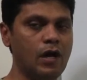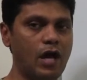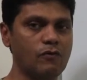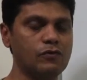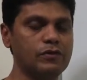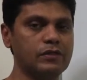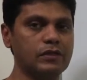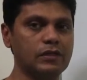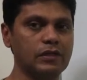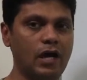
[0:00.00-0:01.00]
I would
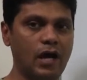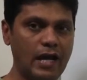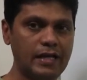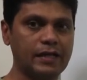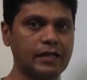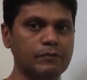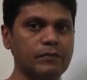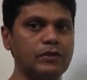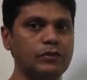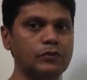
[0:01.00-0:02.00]
highly
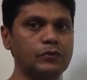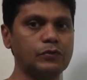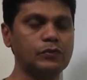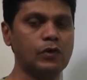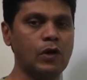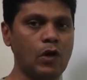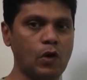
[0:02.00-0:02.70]
recommend you to